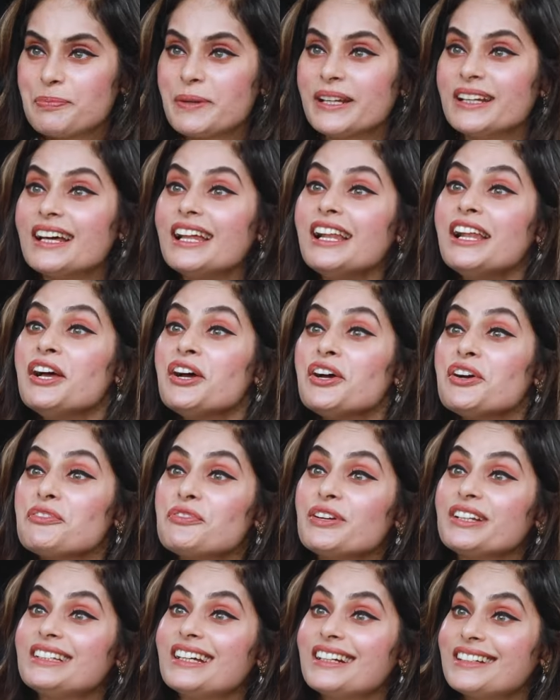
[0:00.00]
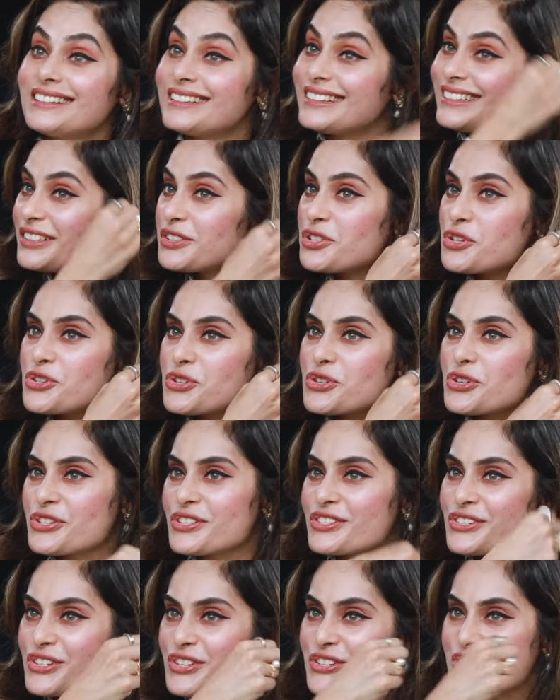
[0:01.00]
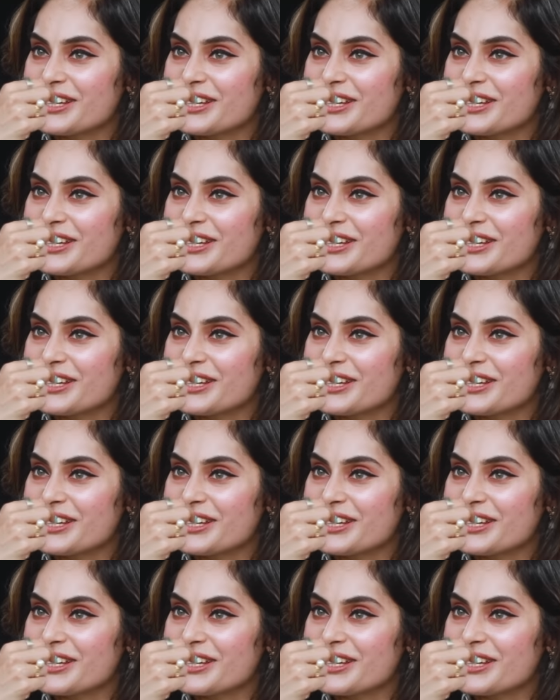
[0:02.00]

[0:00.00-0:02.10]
pinnal with that jing